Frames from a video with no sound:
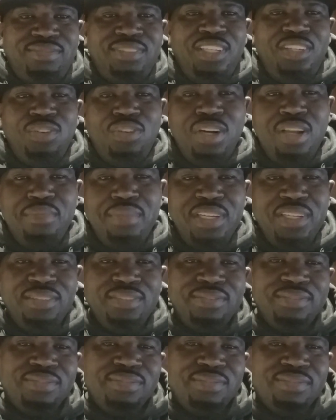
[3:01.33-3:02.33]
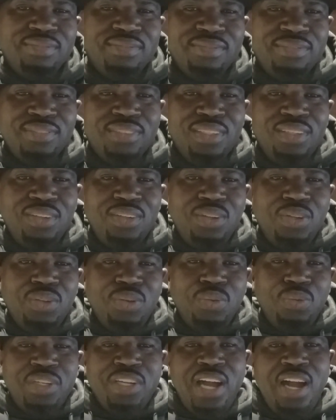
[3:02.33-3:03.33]
You know what I mean?
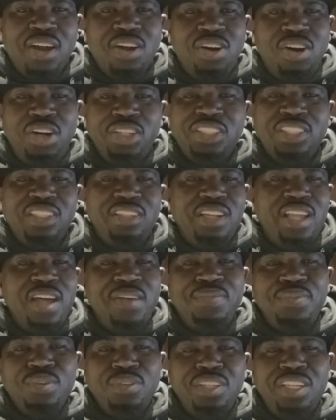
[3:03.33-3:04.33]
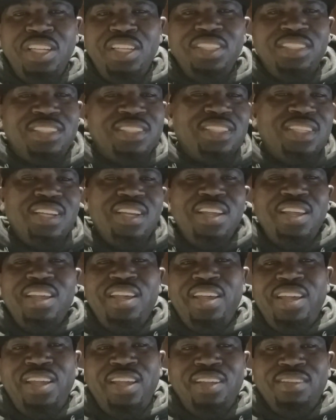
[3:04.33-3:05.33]
We got cousin, nephew, niece,
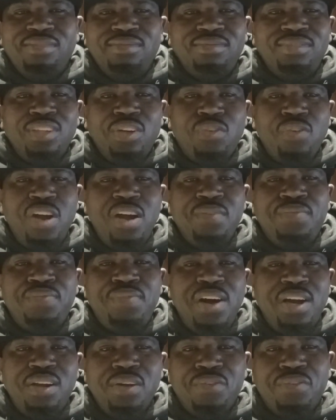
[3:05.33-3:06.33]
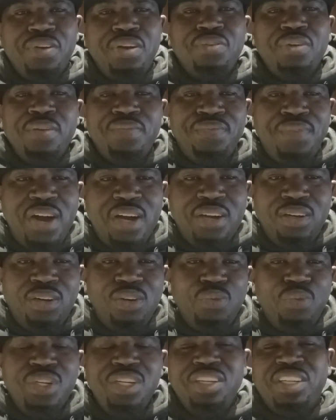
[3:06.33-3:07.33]
and grandfather, great grandfather.
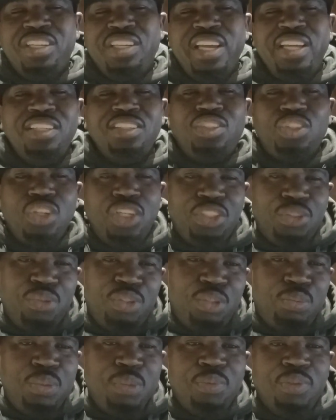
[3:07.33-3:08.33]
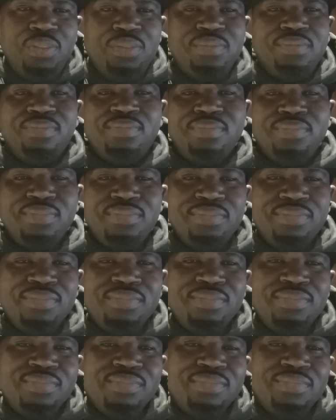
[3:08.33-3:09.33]
We get in touch with those people.
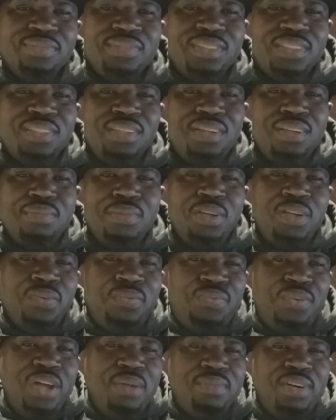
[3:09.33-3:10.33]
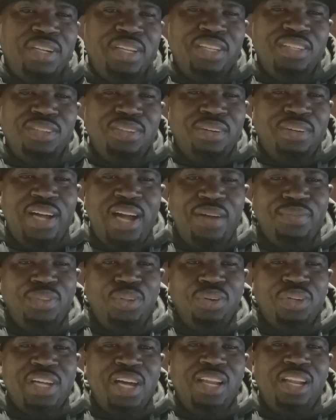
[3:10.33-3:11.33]
But your family, you don't have
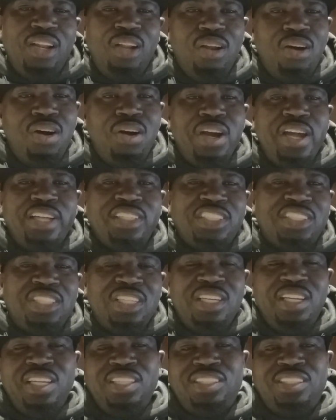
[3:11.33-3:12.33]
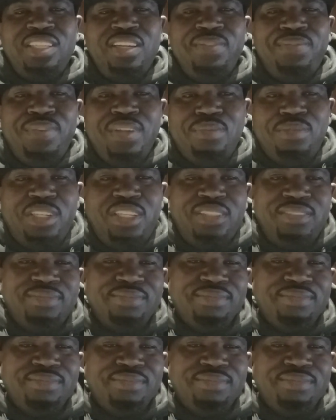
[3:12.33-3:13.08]
those kind of long extended family.